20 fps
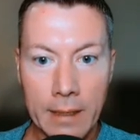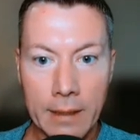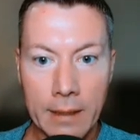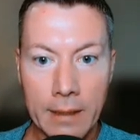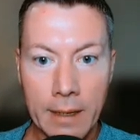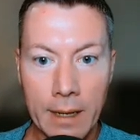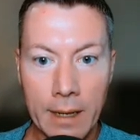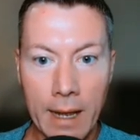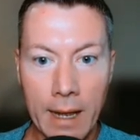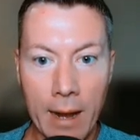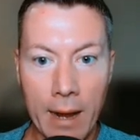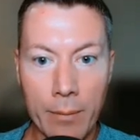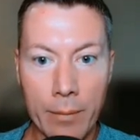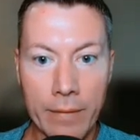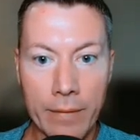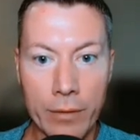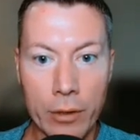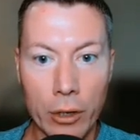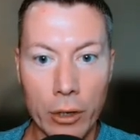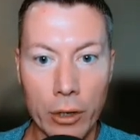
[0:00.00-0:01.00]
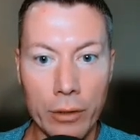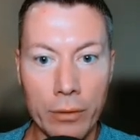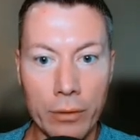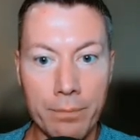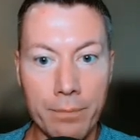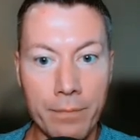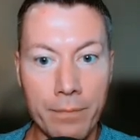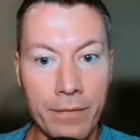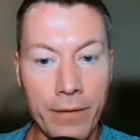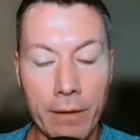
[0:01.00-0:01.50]
Yeah, and we've got a
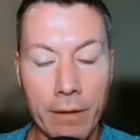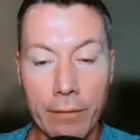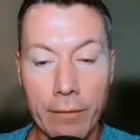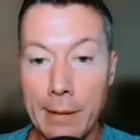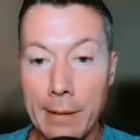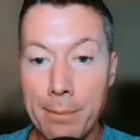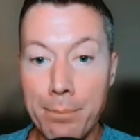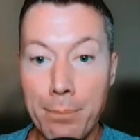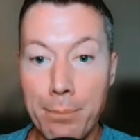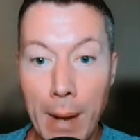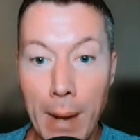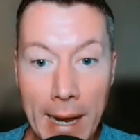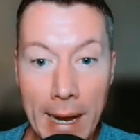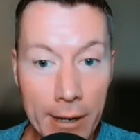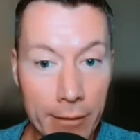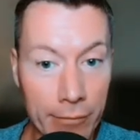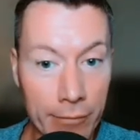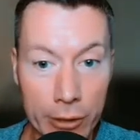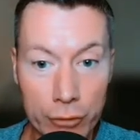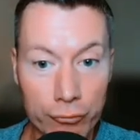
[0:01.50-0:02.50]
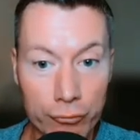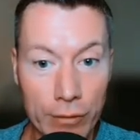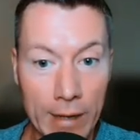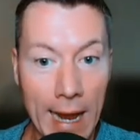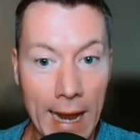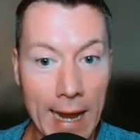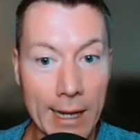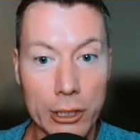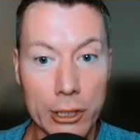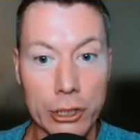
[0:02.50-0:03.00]
very bearish
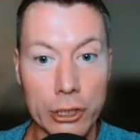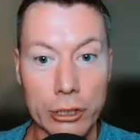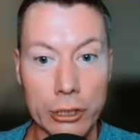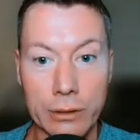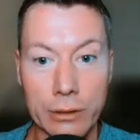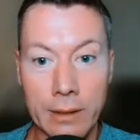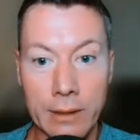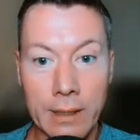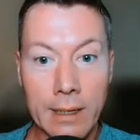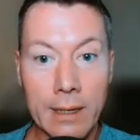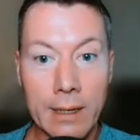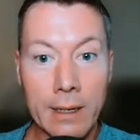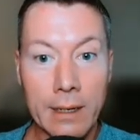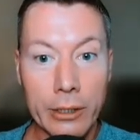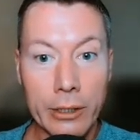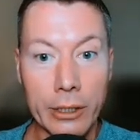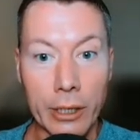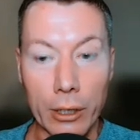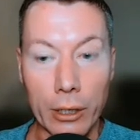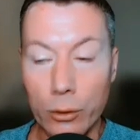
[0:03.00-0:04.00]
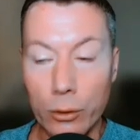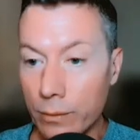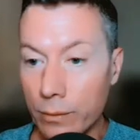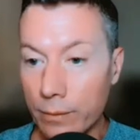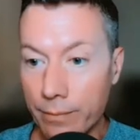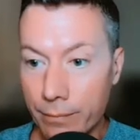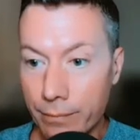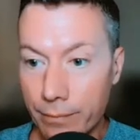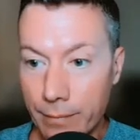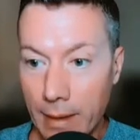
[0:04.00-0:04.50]
reaction, you know,
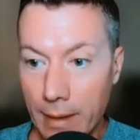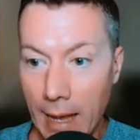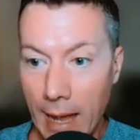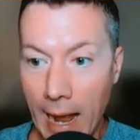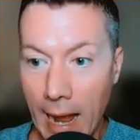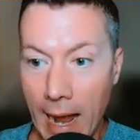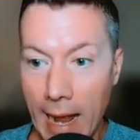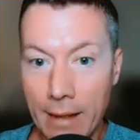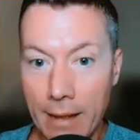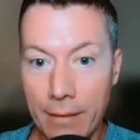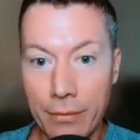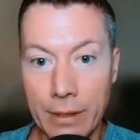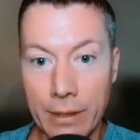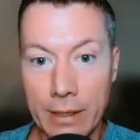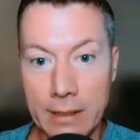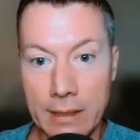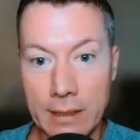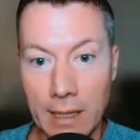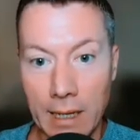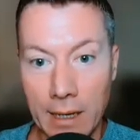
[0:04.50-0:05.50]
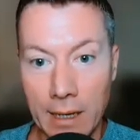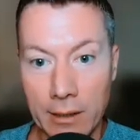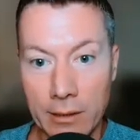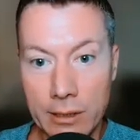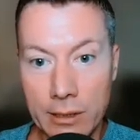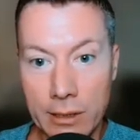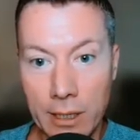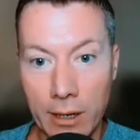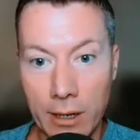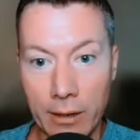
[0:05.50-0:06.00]
at these
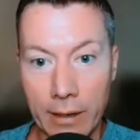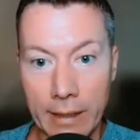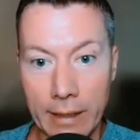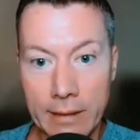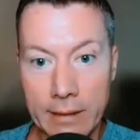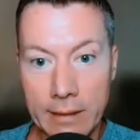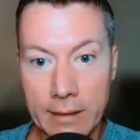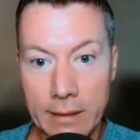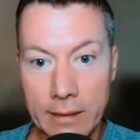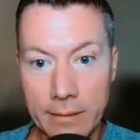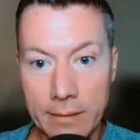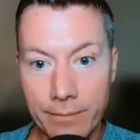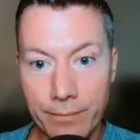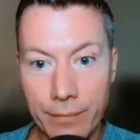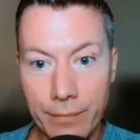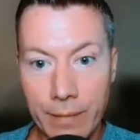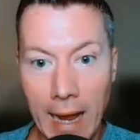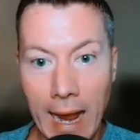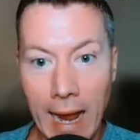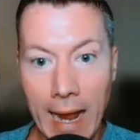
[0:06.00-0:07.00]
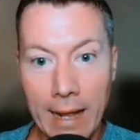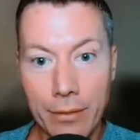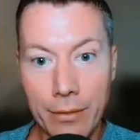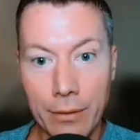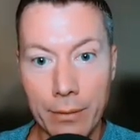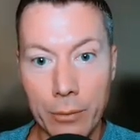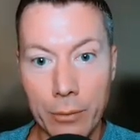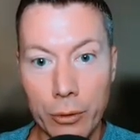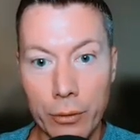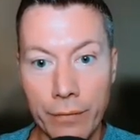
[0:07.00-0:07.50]
last highs, at
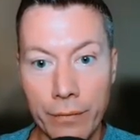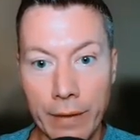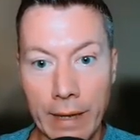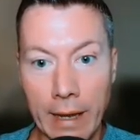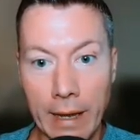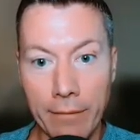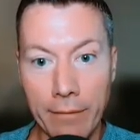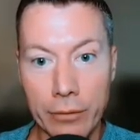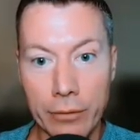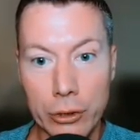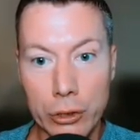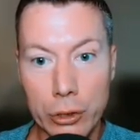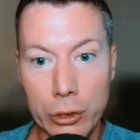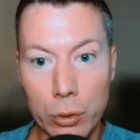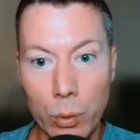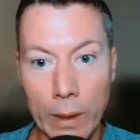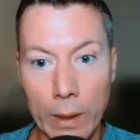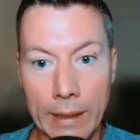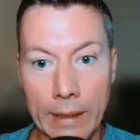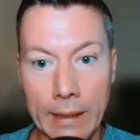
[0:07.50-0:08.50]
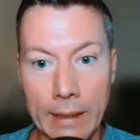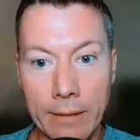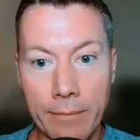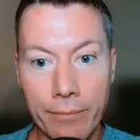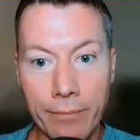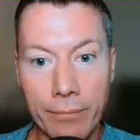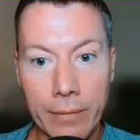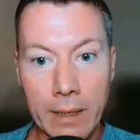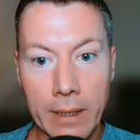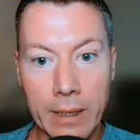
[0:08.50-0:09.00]
the moving average 20.
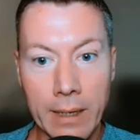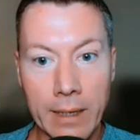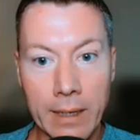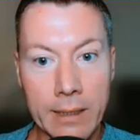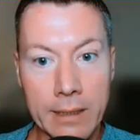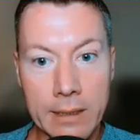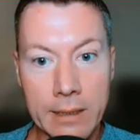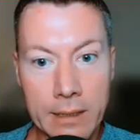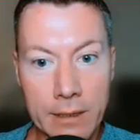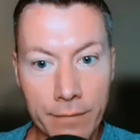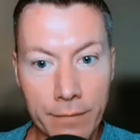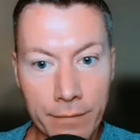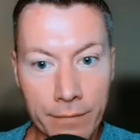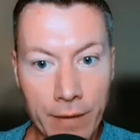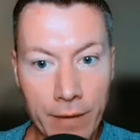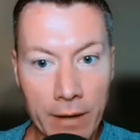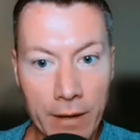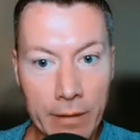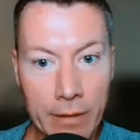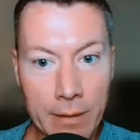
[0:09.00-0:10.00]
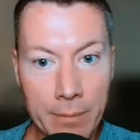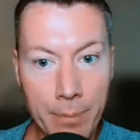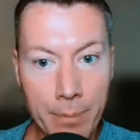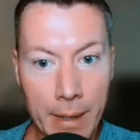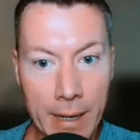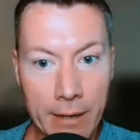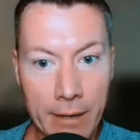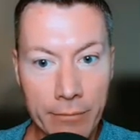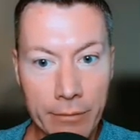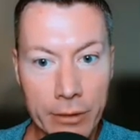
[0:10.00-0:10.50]
Yeah, and this is a very
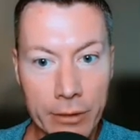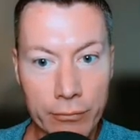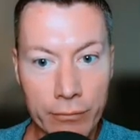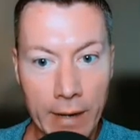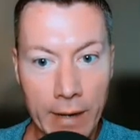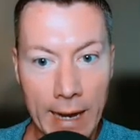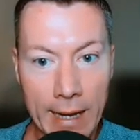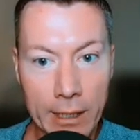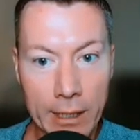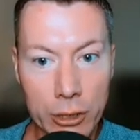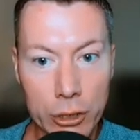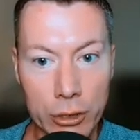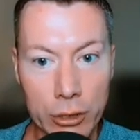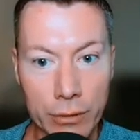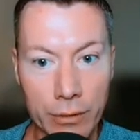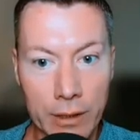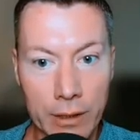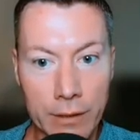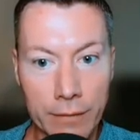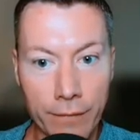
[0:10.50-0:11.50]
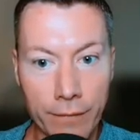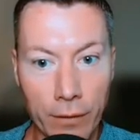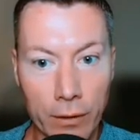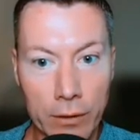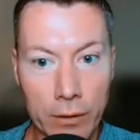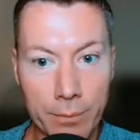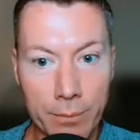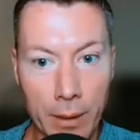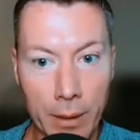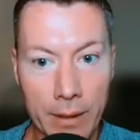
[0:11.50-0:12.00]
bearish reaction, this
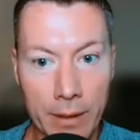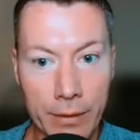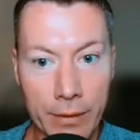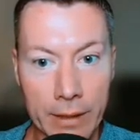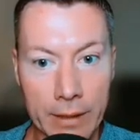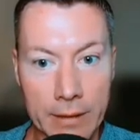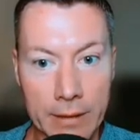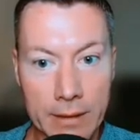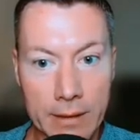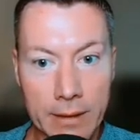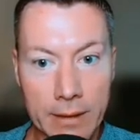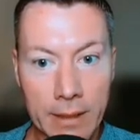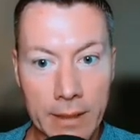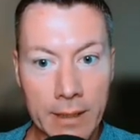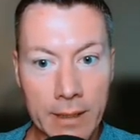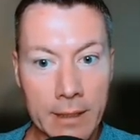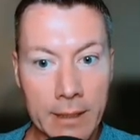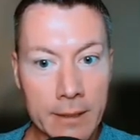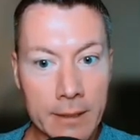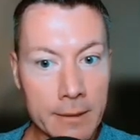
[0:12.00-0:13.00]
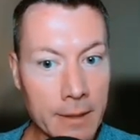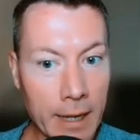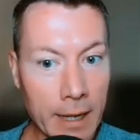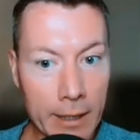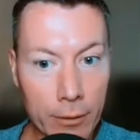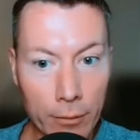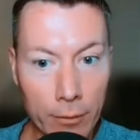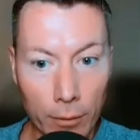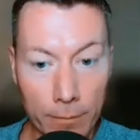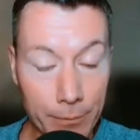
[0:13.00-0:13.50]
followed by this.
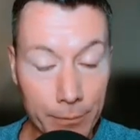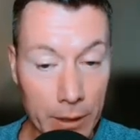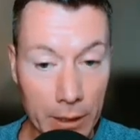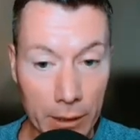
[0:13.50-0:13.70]
And, you